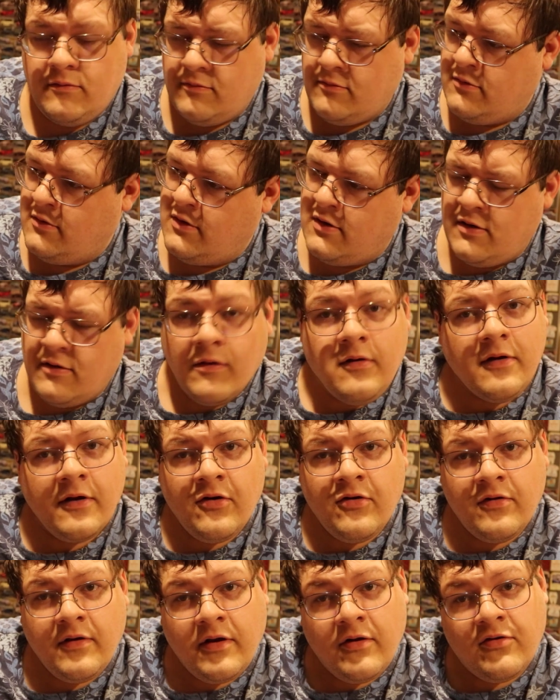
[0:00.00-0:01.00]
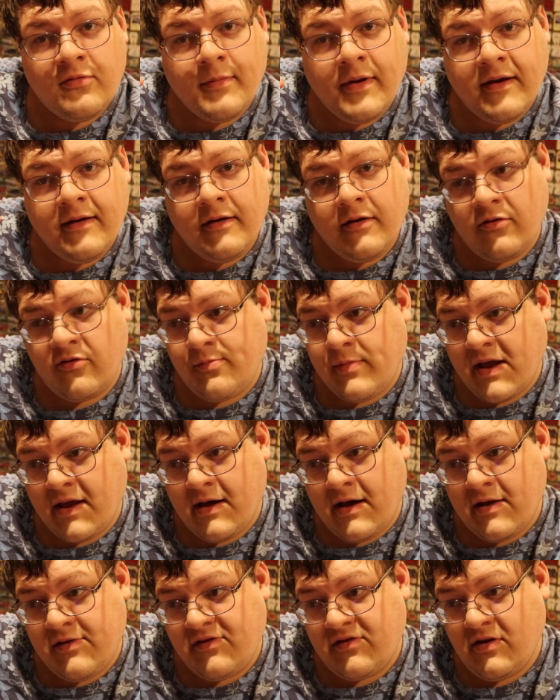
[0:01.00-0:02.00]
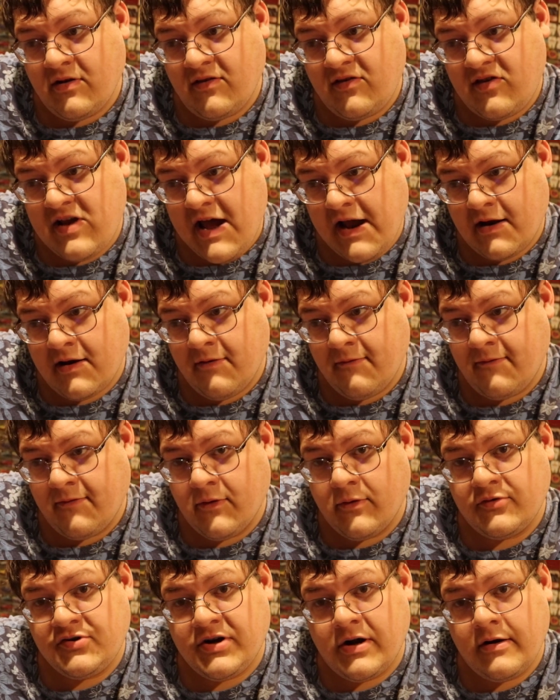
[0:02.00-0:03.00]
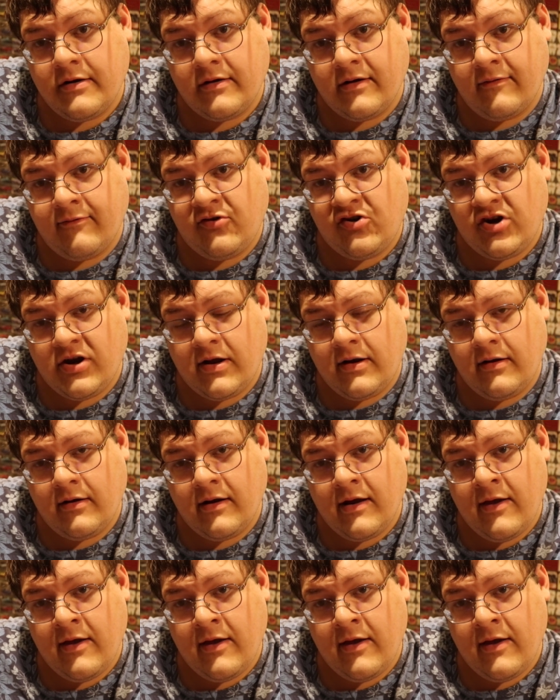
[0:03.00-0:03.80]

we're gonna here, here's my here's my constant stagnant flowchart of shit,